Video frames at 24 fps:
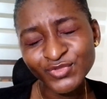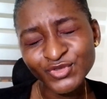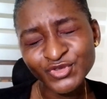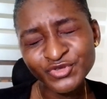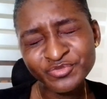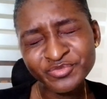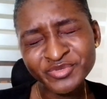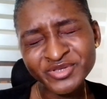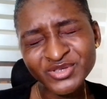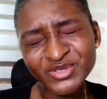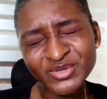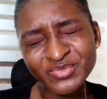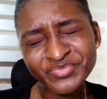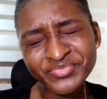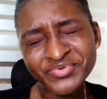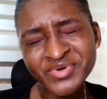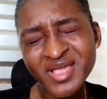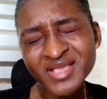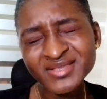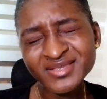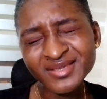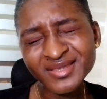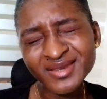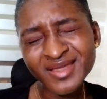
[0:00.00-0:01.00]
You'll be
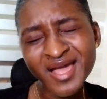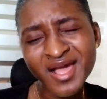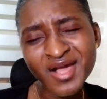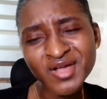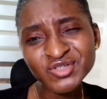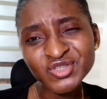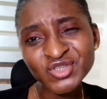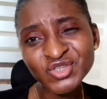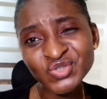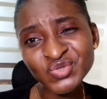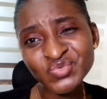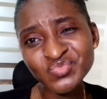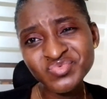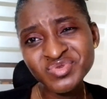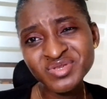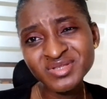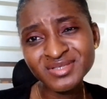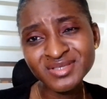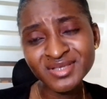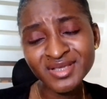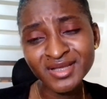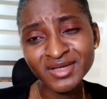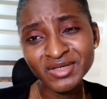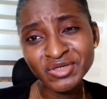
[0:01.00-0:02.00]
surprised at how
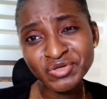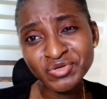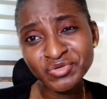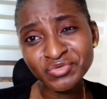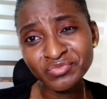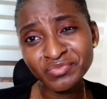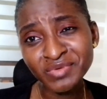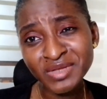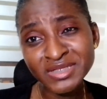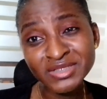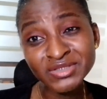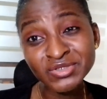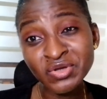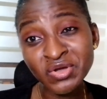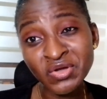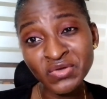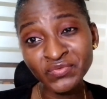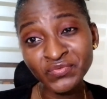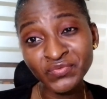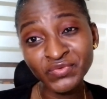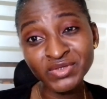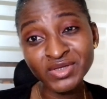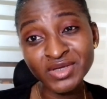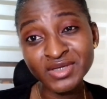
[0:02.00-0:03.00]
sweet and great
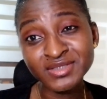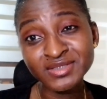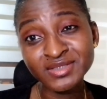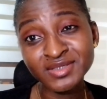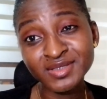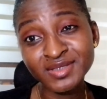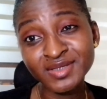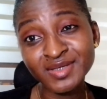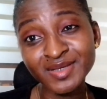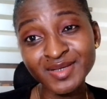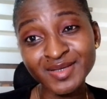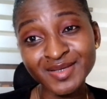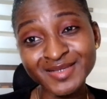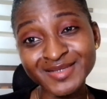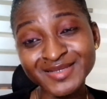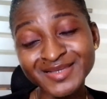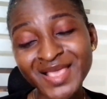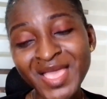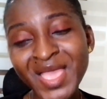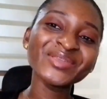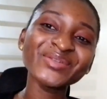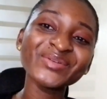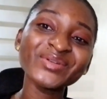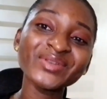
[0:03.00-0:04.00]
confidence is.
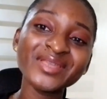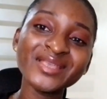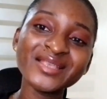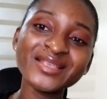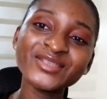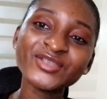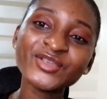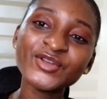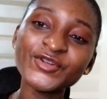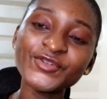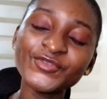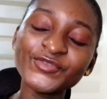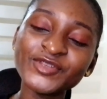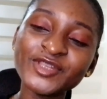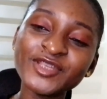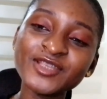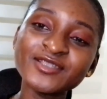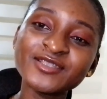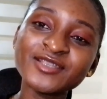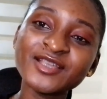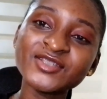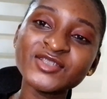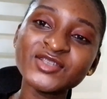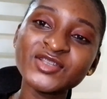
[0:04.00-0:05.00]
Being honest,
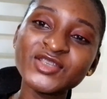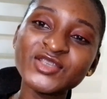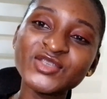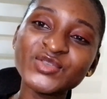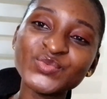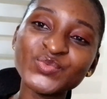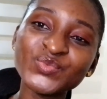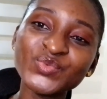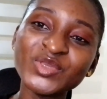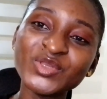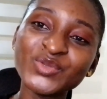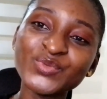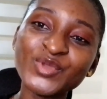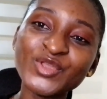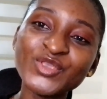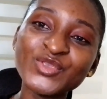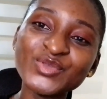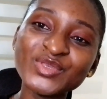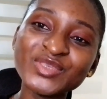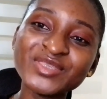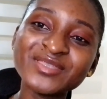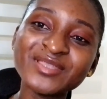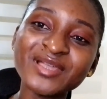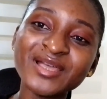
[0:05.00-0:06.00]
confidence is actually sweet when
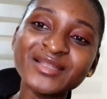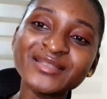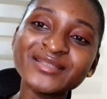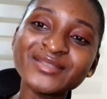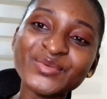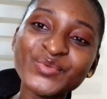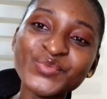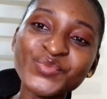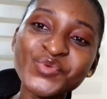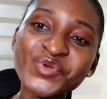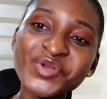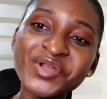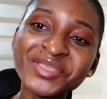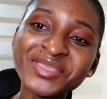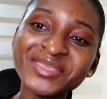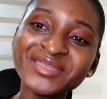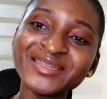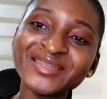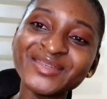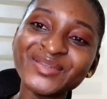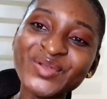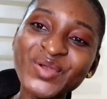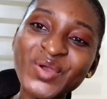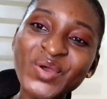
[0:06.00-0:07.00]
you start
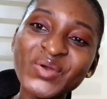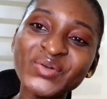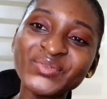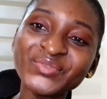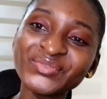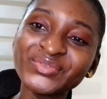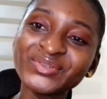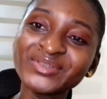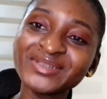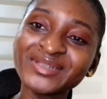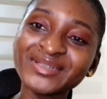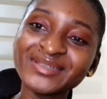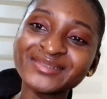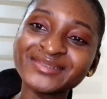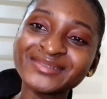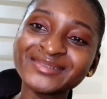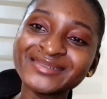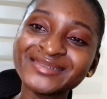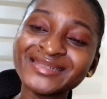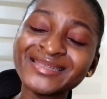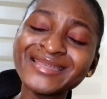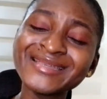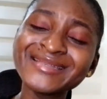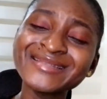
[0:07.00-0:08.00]
walking in
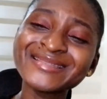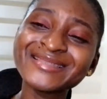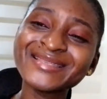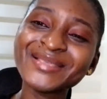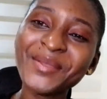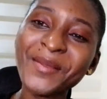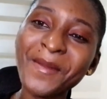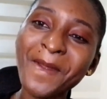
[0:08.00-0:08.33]
confidence. It